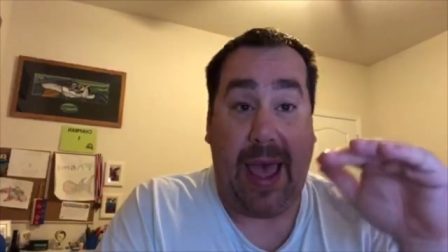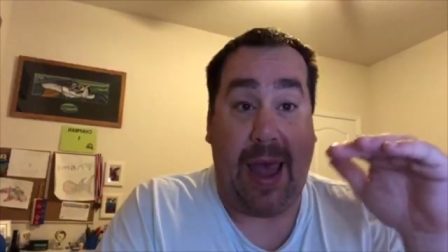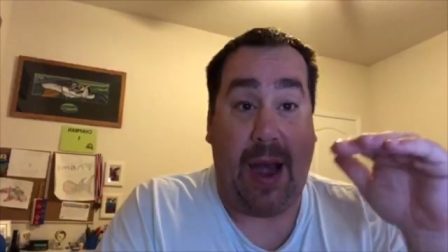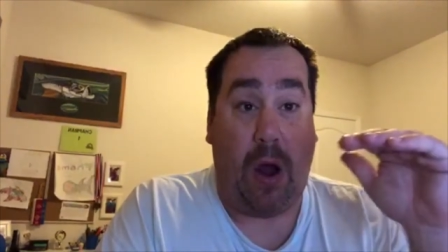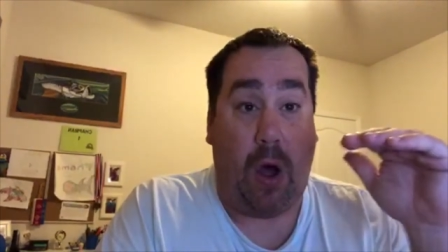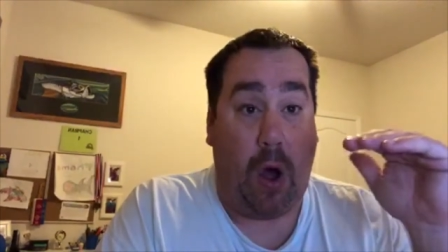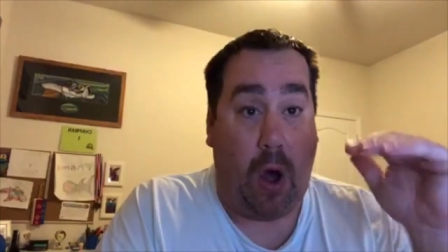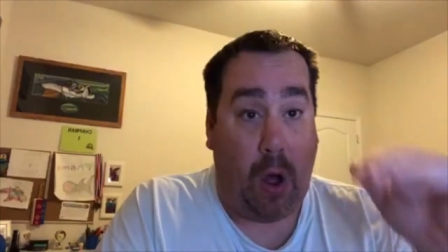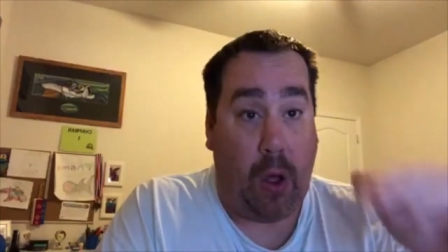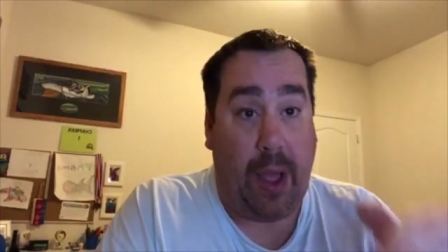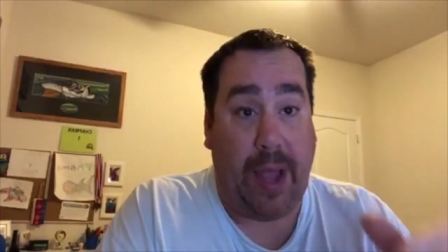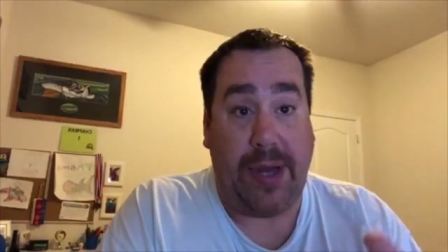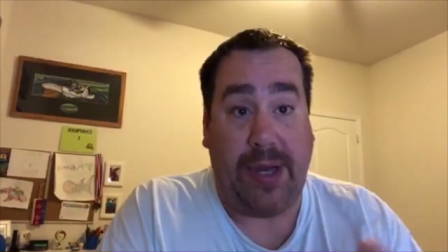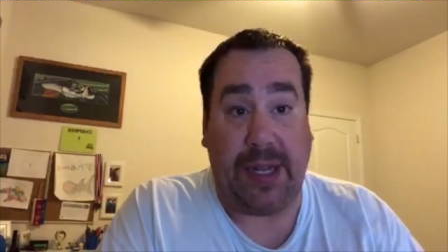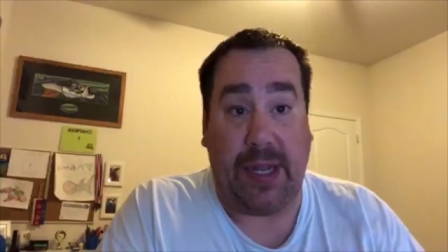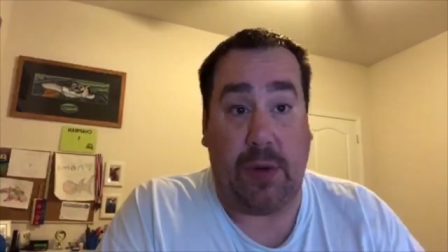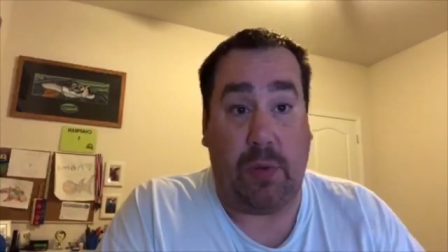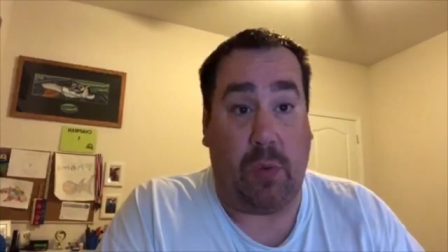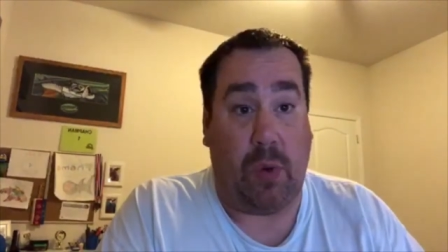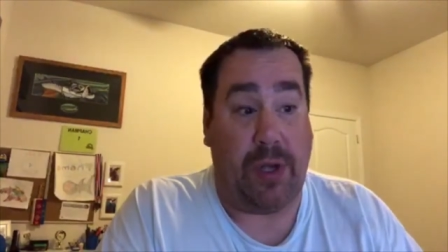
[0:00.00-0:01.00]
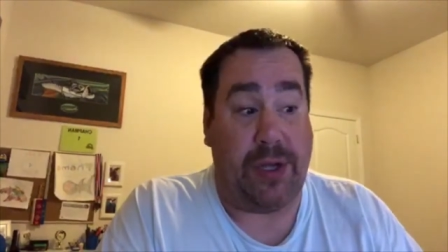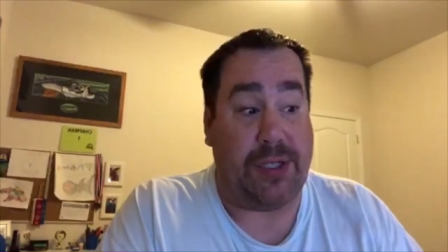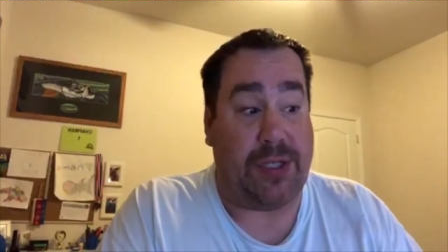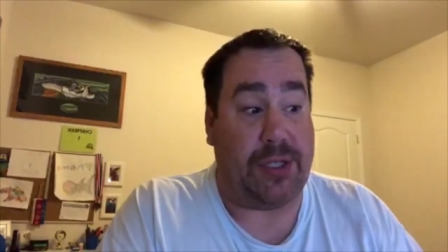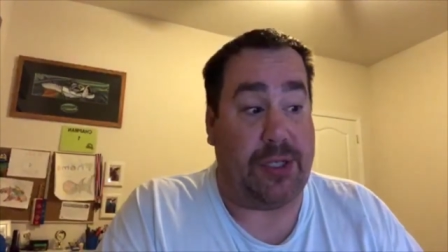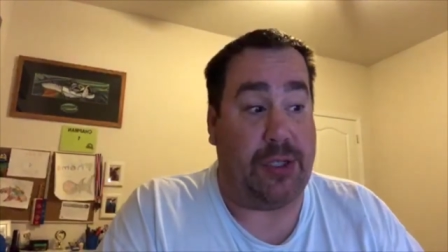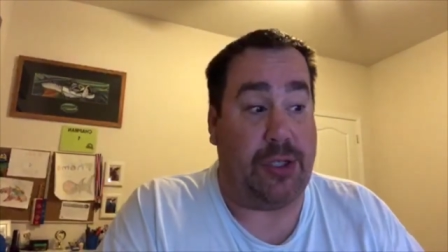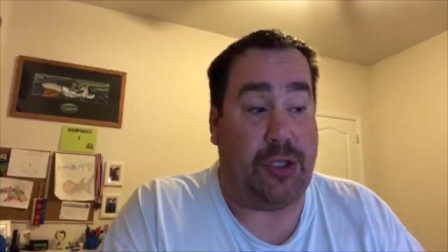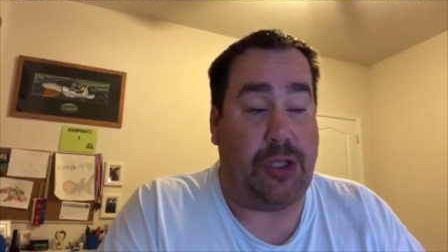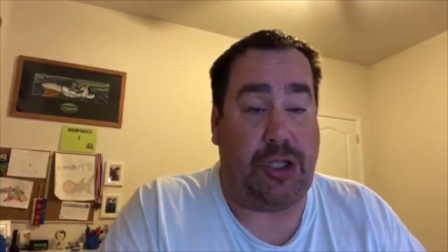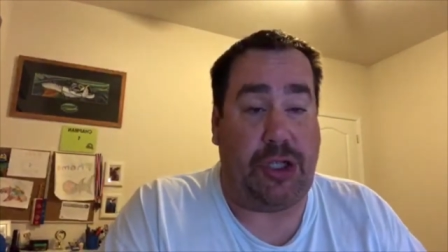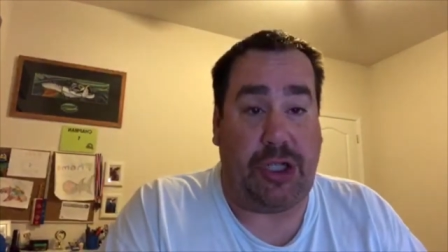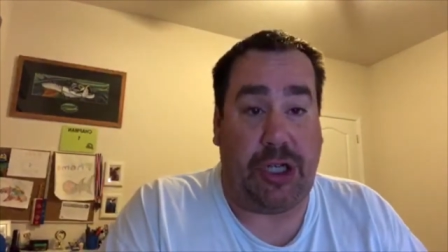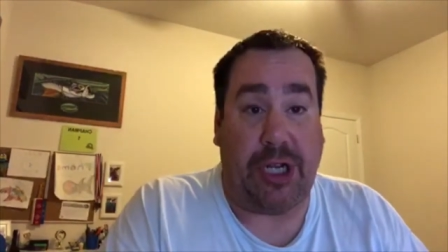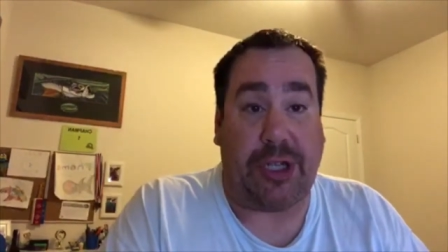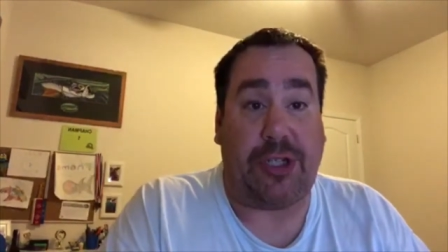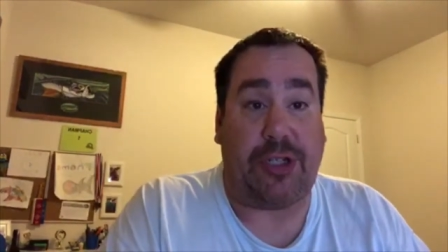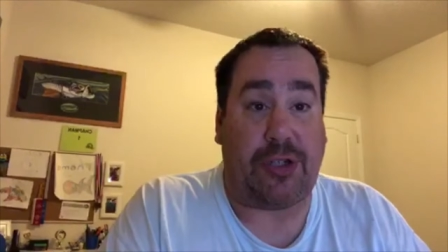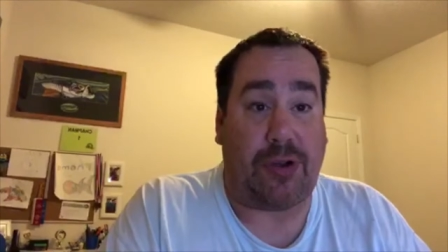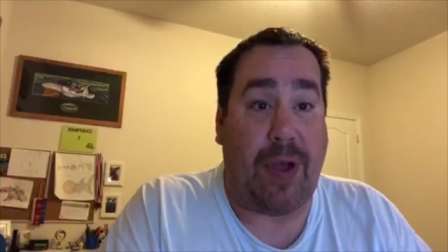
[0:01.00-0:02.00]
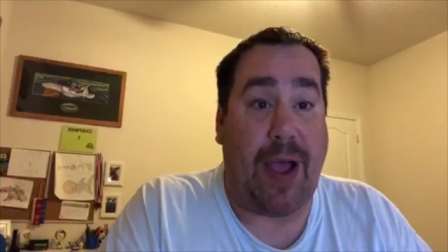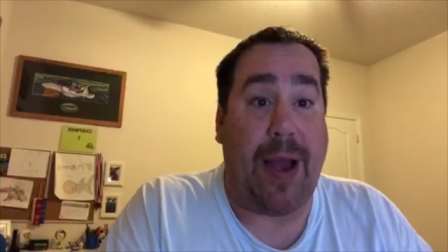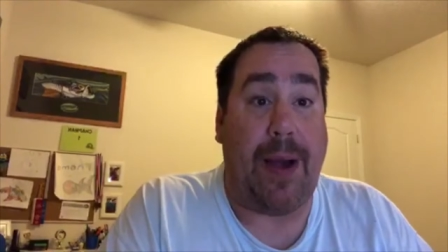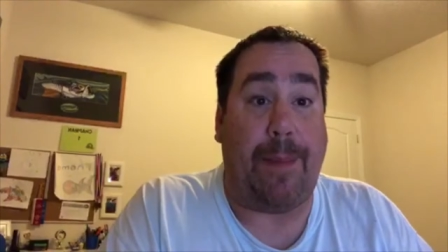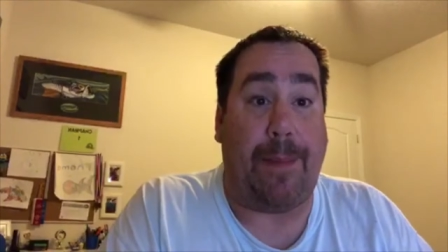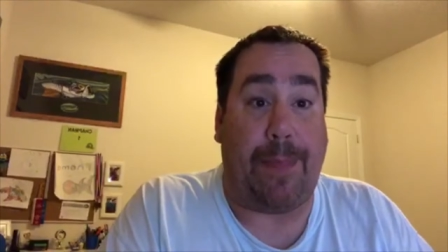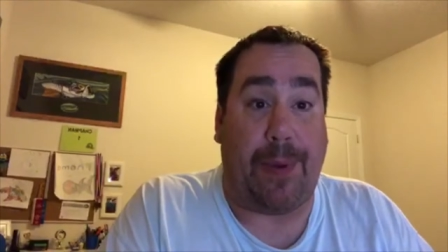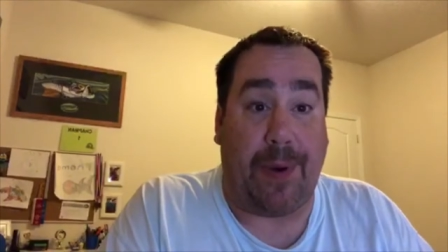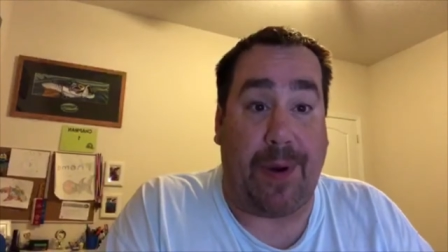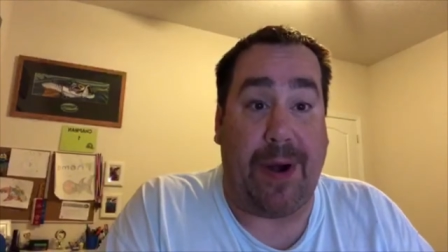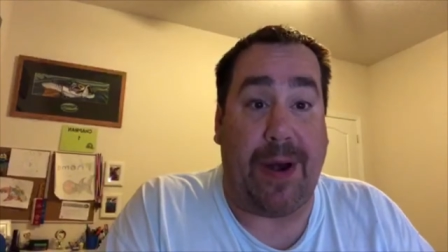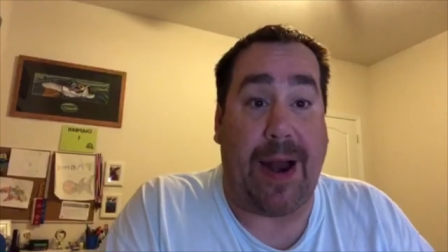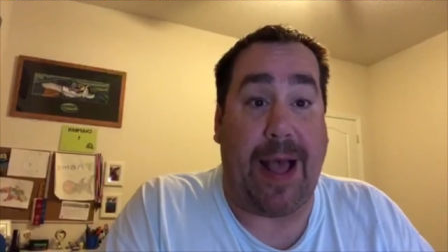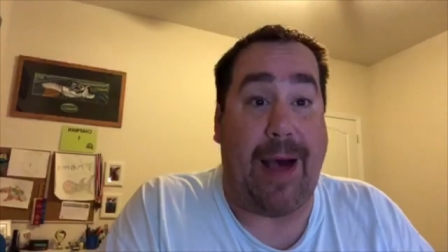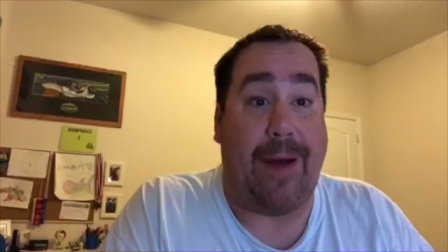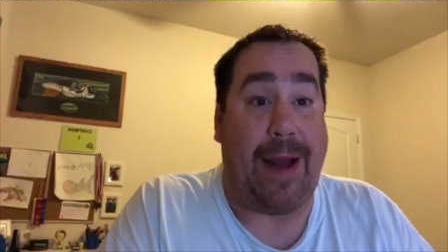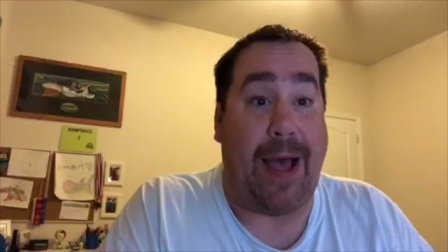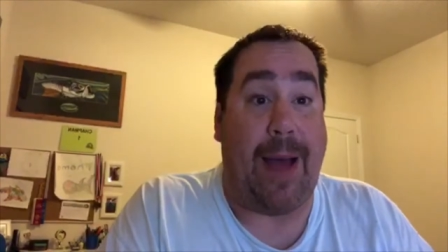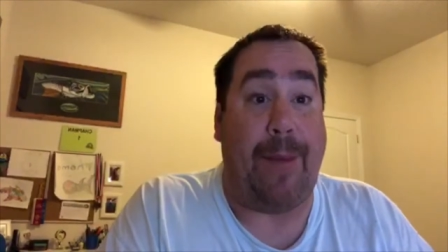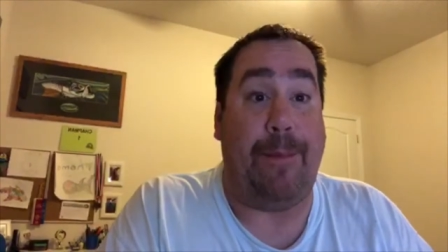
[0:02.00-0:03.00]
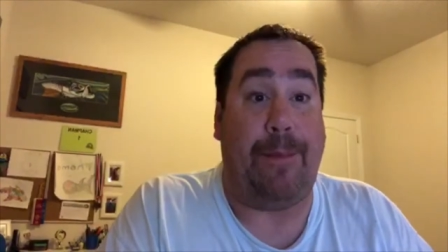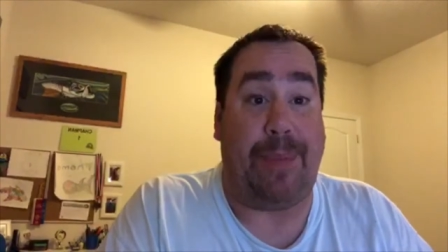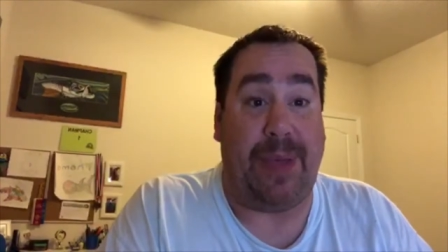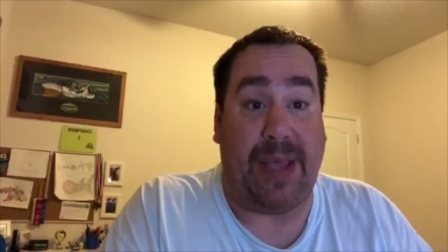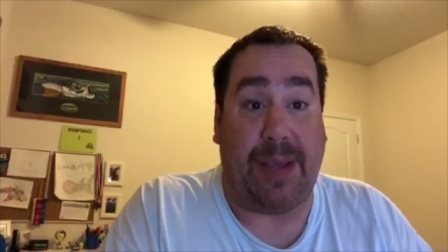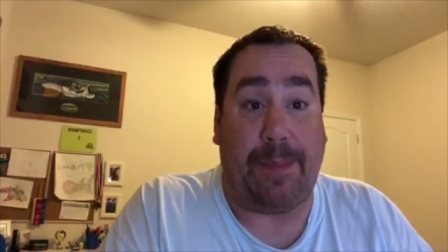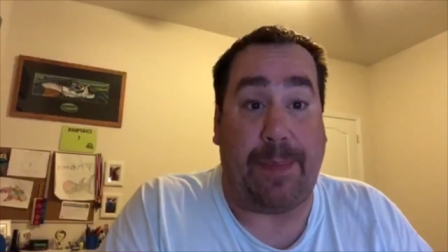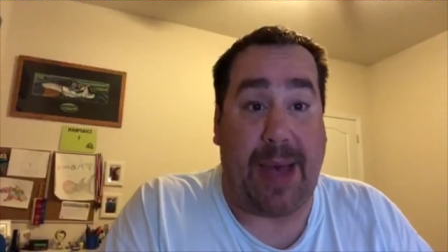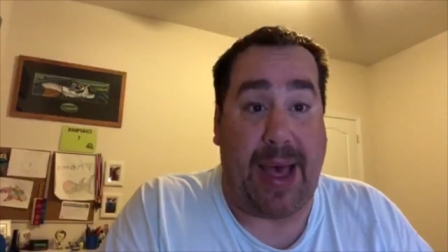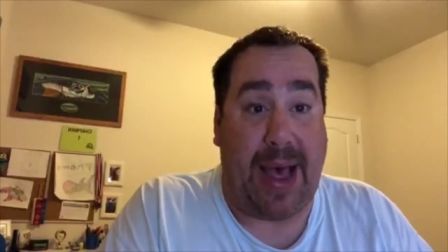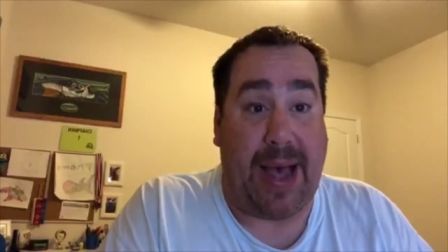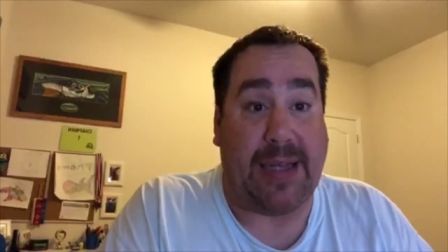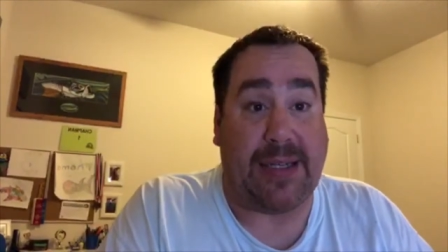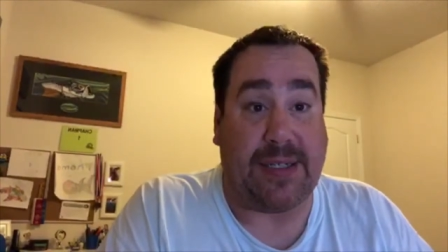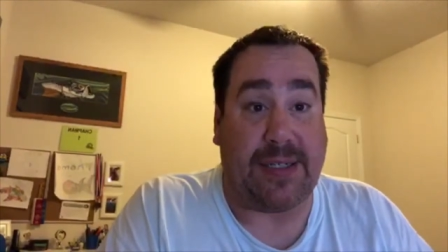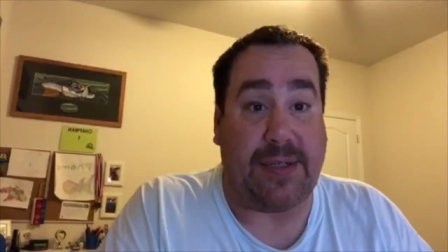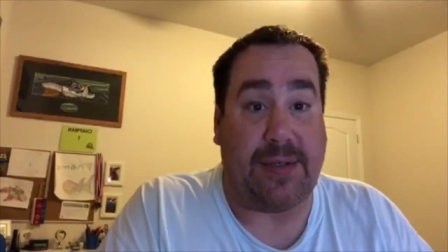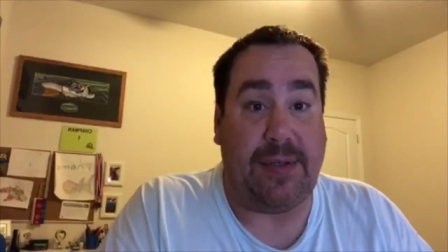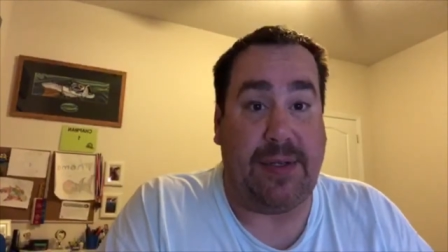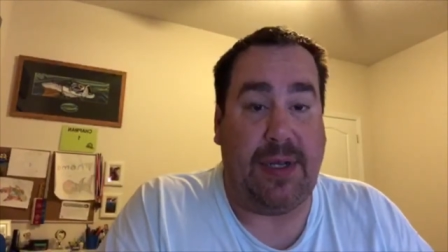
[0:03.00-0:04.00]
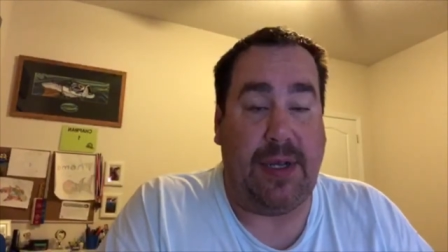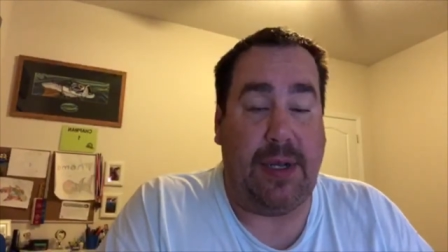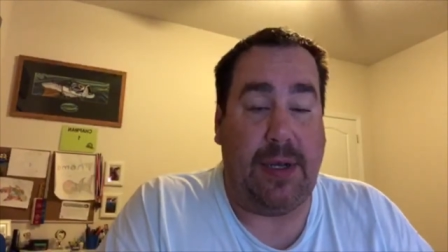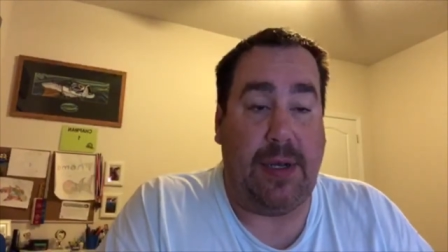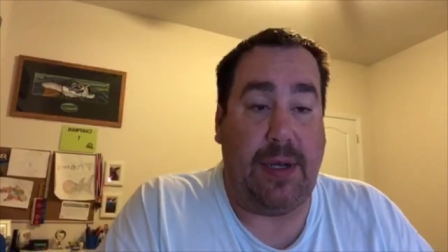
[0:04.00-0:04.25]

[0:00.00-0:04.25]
and all I did was just try to burn it out on big bass.